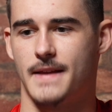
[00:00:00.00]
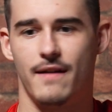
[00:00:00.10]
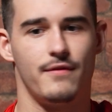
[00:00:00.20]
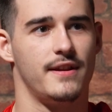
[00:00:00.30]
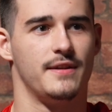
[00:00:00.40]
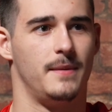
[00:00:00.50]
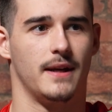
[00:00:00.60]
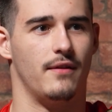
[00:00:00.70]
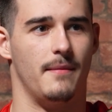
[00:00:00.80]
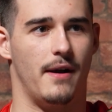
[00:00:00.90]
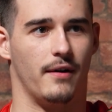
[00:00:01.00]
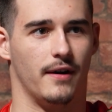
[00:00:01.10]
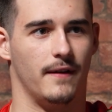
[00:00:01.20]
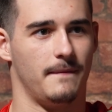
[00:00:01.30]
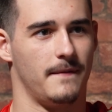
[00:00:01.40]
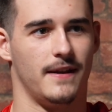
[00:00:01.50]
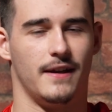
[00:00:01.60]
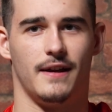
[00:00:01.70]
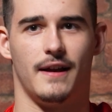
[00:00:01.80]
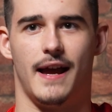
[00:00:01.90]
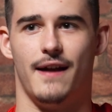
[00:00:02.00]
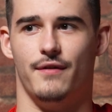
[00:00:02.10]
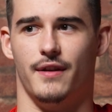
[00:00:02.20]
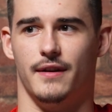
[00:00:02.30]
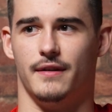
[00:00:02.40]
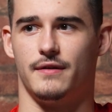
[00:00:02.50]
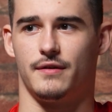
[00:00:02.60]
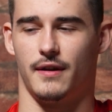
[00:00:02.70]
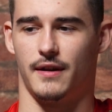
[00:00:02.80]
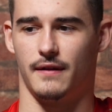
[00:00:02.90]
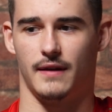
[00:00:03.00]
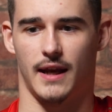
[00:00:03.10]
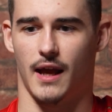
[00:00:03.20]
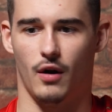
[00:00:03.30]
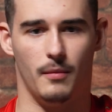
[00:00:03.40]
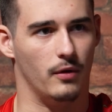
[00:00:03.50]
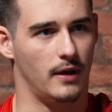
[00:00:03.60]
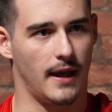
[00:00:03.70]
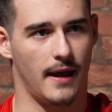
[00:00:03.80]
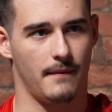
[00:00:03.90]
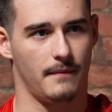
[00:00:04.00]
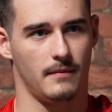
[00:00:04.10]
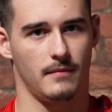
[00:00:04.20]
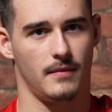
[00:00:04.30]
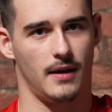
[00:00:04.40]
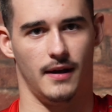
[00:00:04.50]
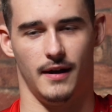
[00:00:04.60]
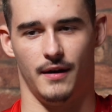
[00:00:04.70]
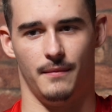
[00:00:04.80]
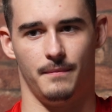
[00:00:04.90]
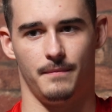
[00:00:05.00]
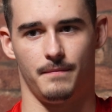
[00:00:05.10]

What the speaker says: everything's bigger in America. Everything. So I think they get a lot more kit. They're